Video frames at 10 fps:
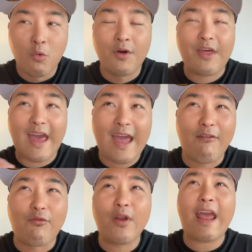with
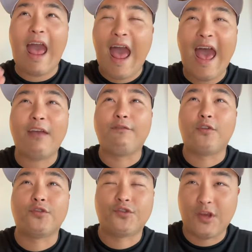every
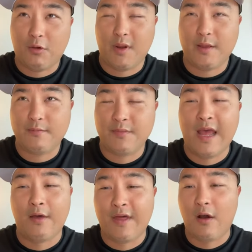adversary.
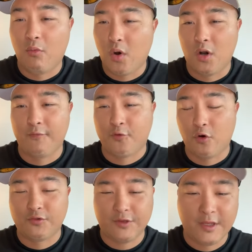Now that word, of
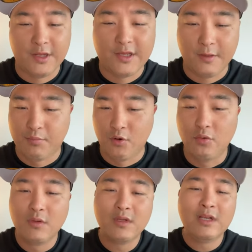course, in the
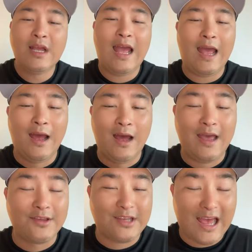Hebrew
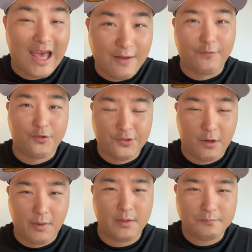uh, is
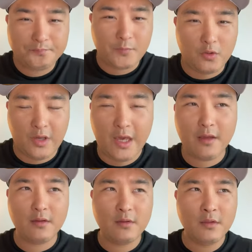adversary.
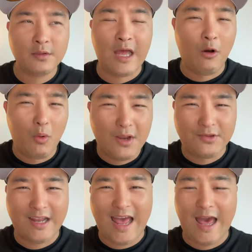Okay. Now, what
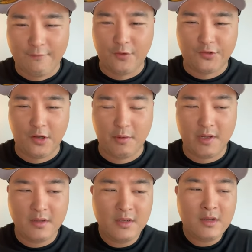is an
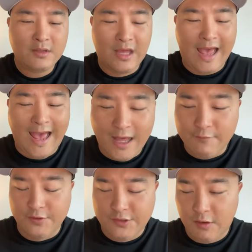adversary? The
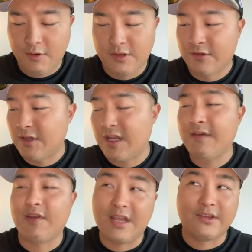adversary doesn't
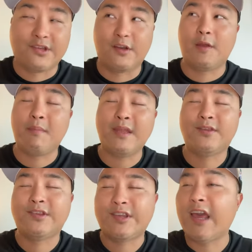even necessarily
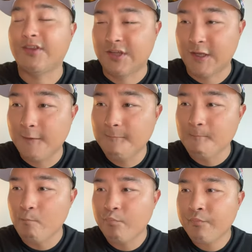mean Satan,
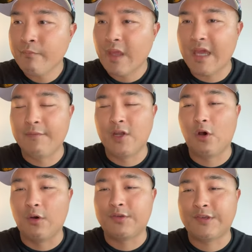even
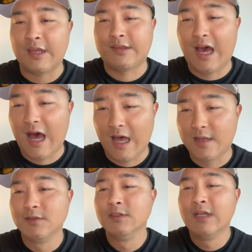though
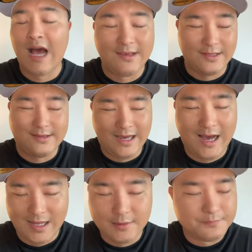Satan,
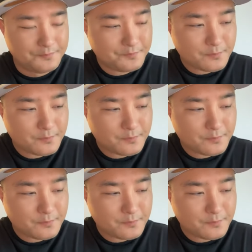HaSatan,